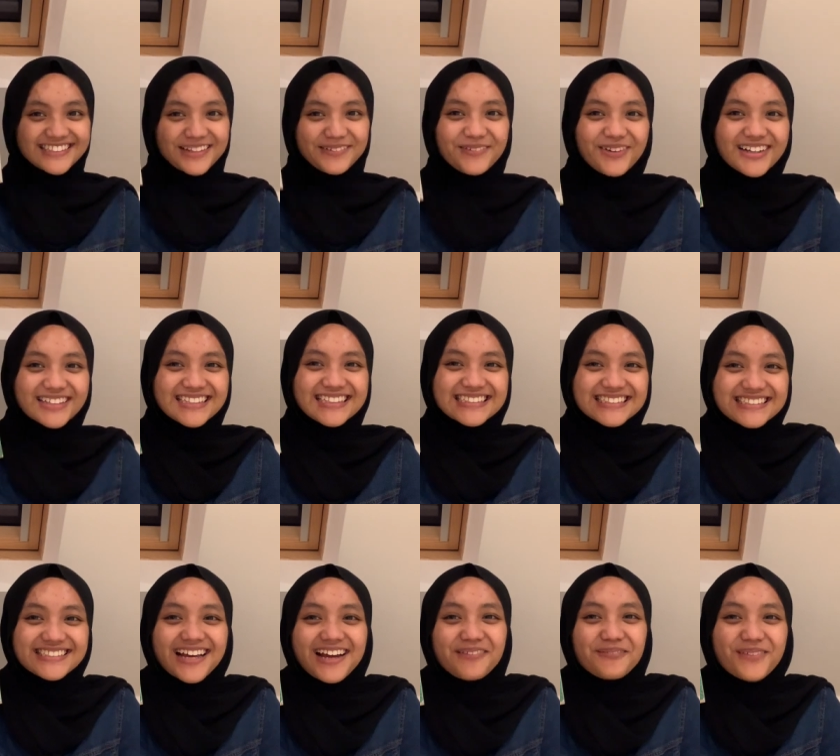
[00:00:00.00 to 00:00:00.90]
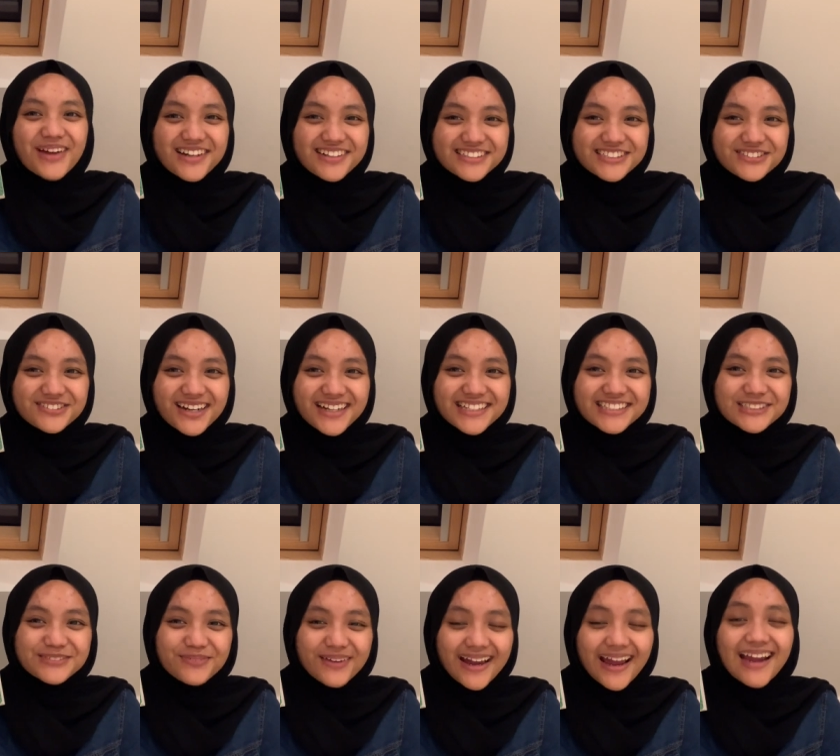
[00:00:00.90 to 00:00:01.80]
About the Sunbearer Trials
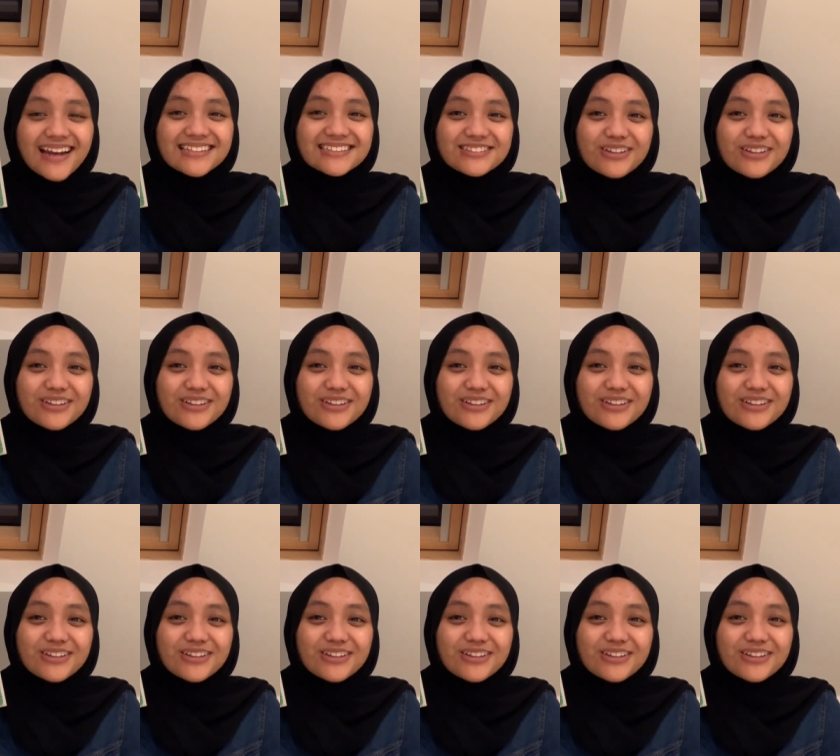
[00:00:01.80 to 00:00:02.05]
by Aiden